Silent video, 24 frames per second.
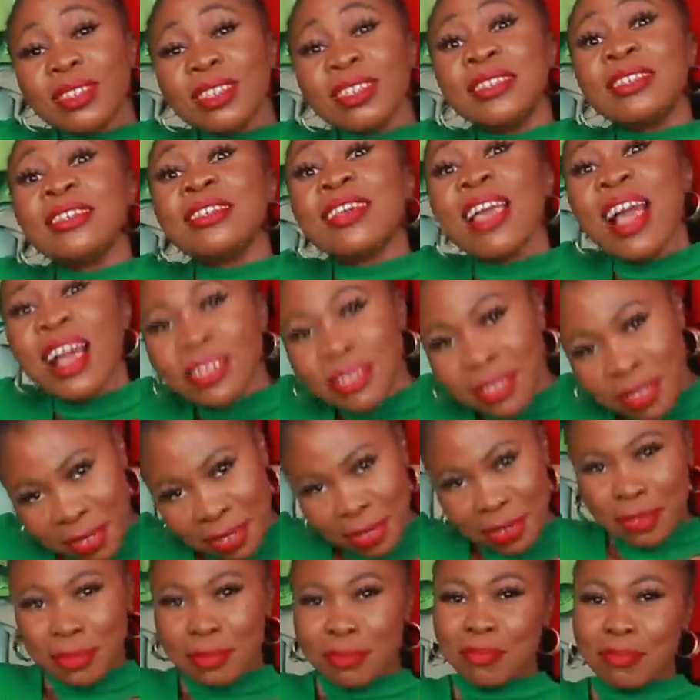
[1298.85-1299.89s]

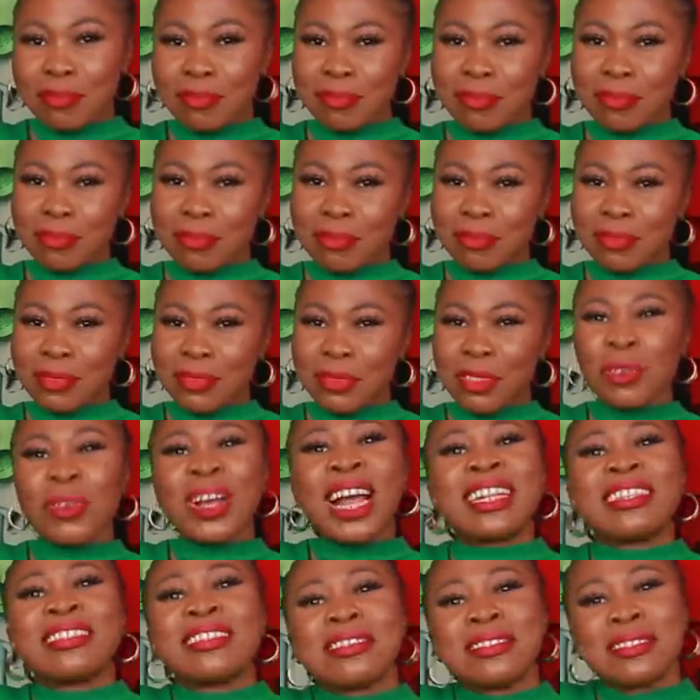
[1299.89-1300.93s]
Yes. Look
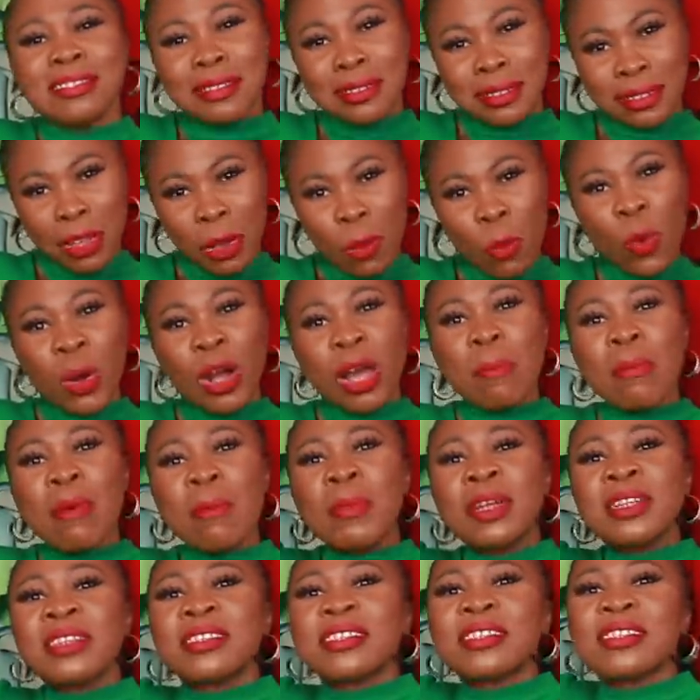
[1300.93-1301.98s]
at this. Who
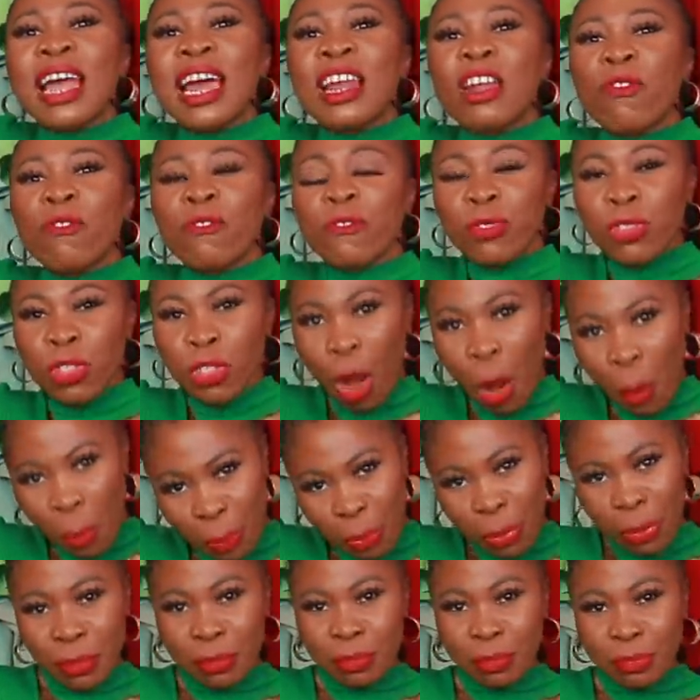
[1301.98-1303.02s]
remember this style of
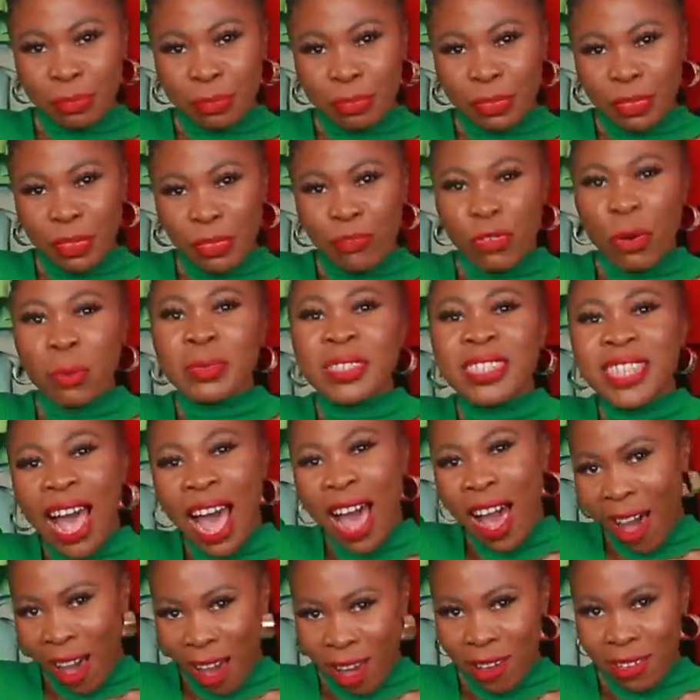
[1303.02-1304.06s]
top from
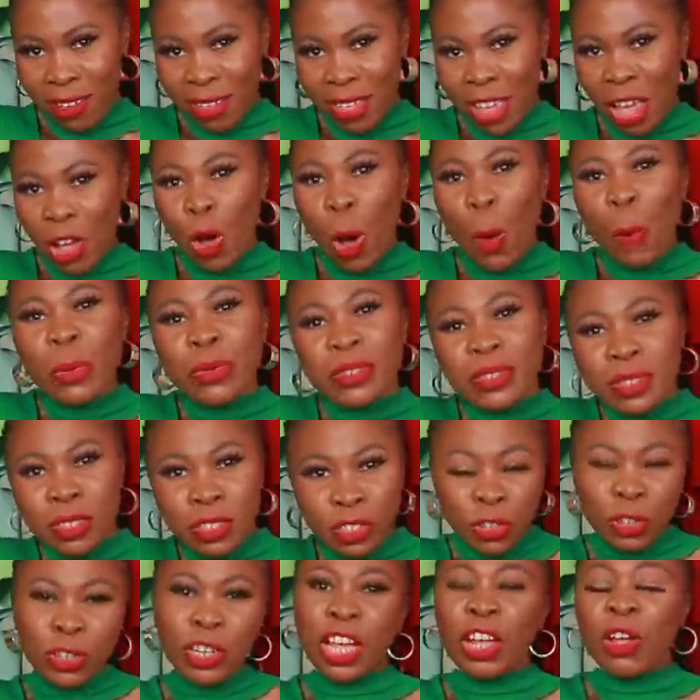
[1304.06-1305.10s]
Zara a couple
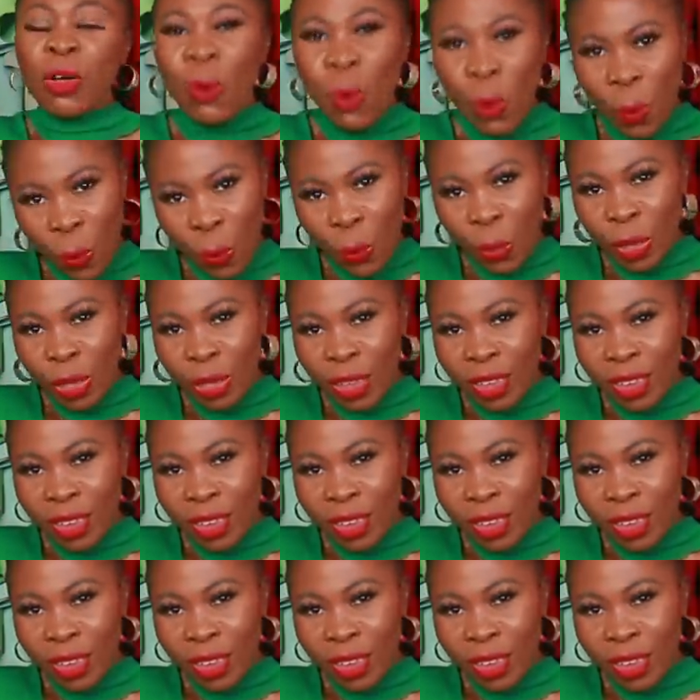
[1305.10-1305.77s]
seasons ago?